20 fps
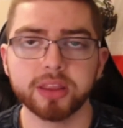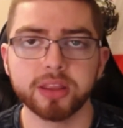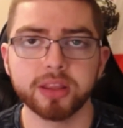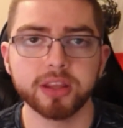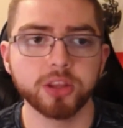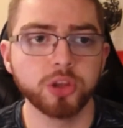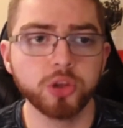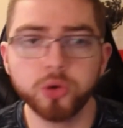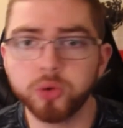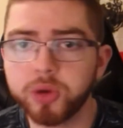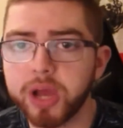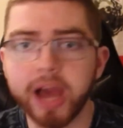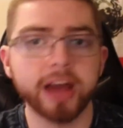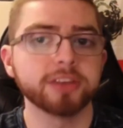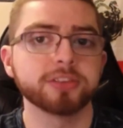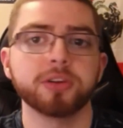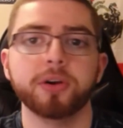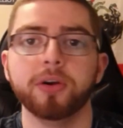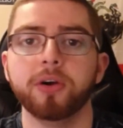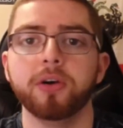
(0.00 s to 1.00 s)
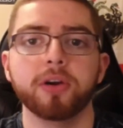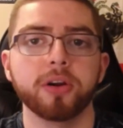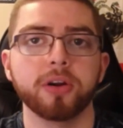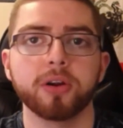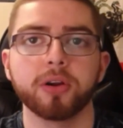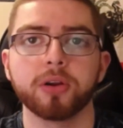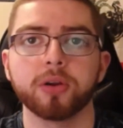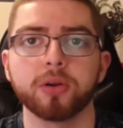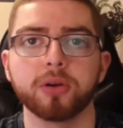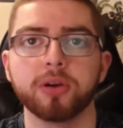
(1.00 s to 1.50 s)
You guys
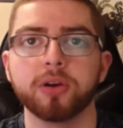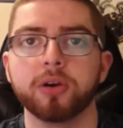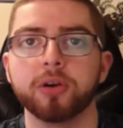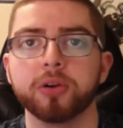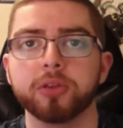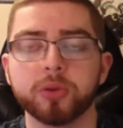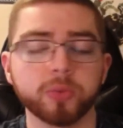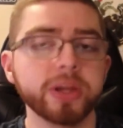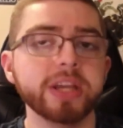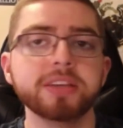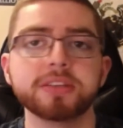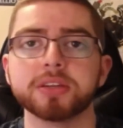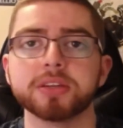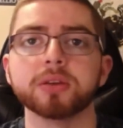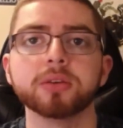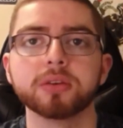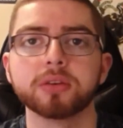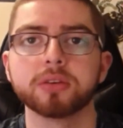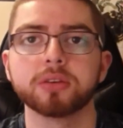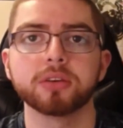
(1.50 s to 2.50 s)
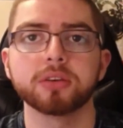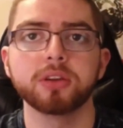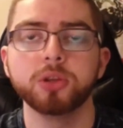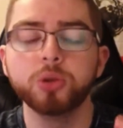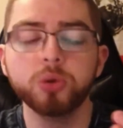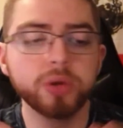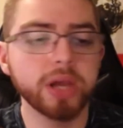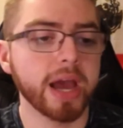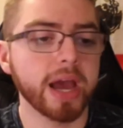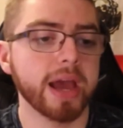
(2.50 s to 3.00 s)
are the reason.
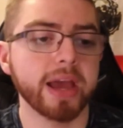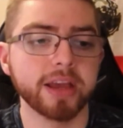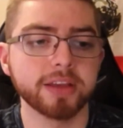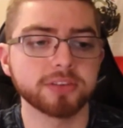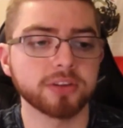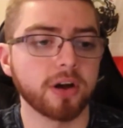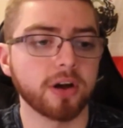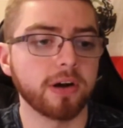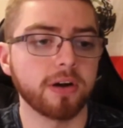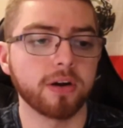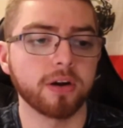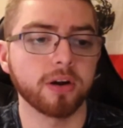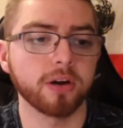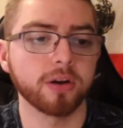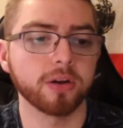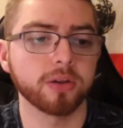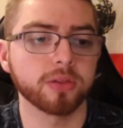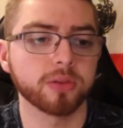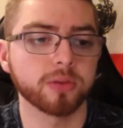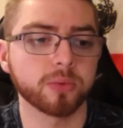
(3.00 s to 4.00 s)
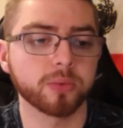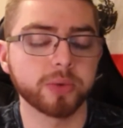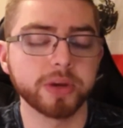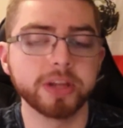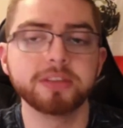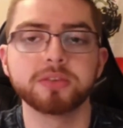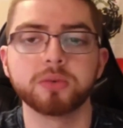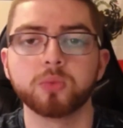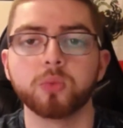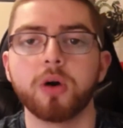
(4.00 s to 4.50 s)
You guys are the
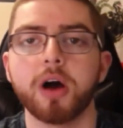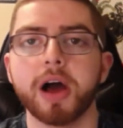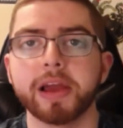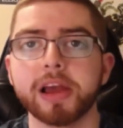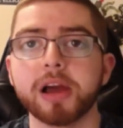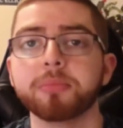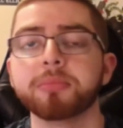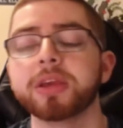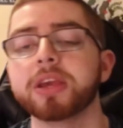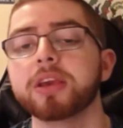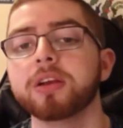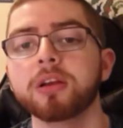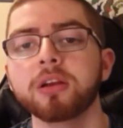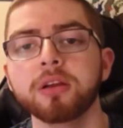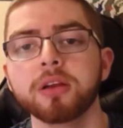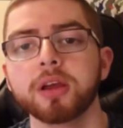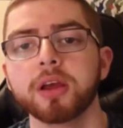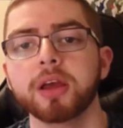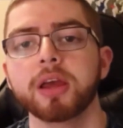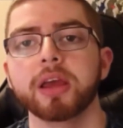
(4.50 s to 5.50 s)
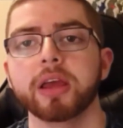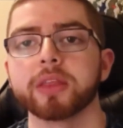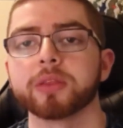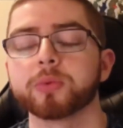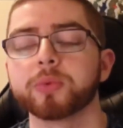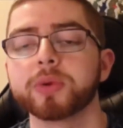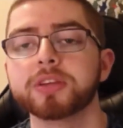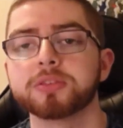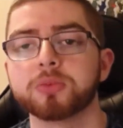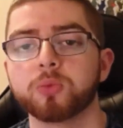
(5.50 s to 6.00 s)
reason why I'm here and the
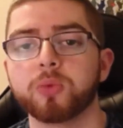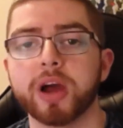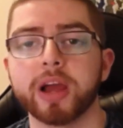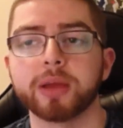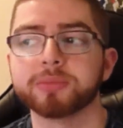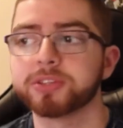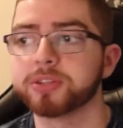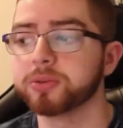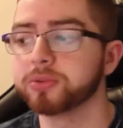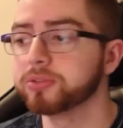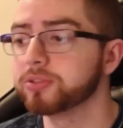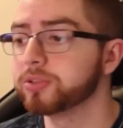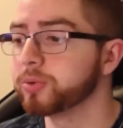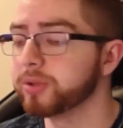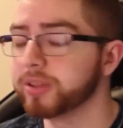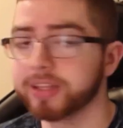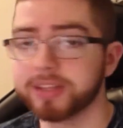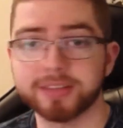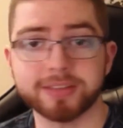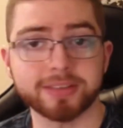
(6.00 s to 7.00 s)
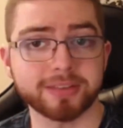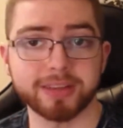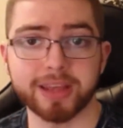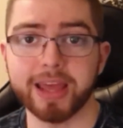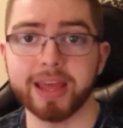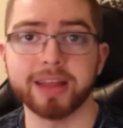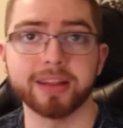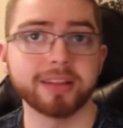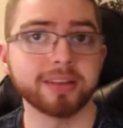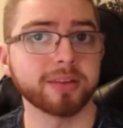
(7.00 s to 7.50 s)
reason why I'm still doing this
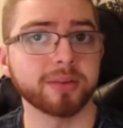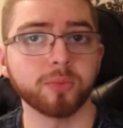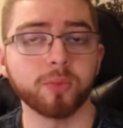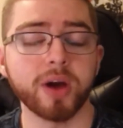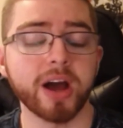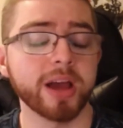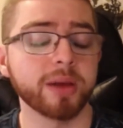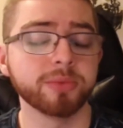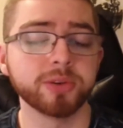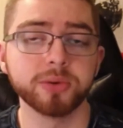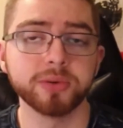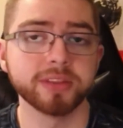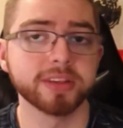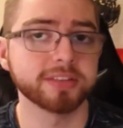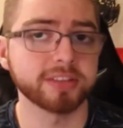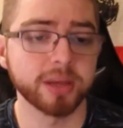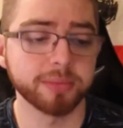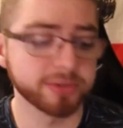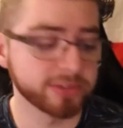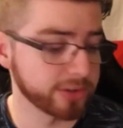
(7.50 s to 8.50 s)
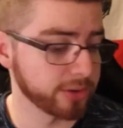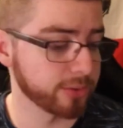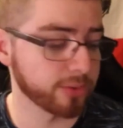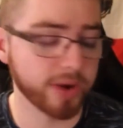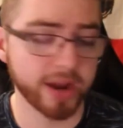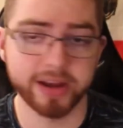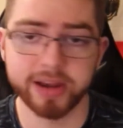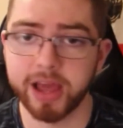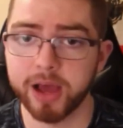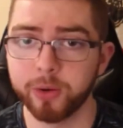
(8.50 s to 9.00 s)
and why I'm doing this episode
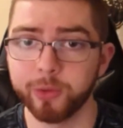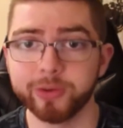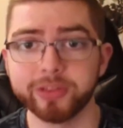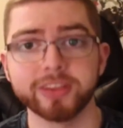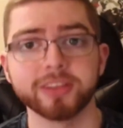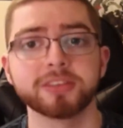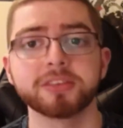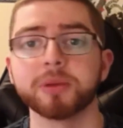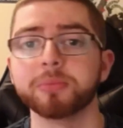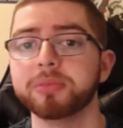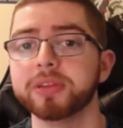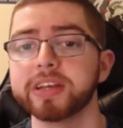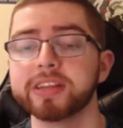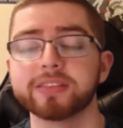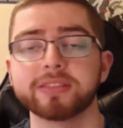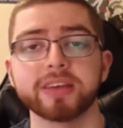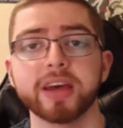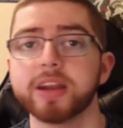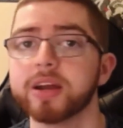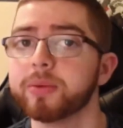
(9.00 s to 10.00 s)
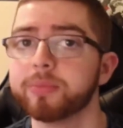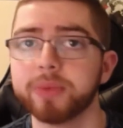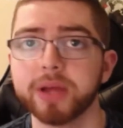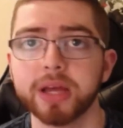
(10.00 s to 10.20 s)
right now with this complete setup.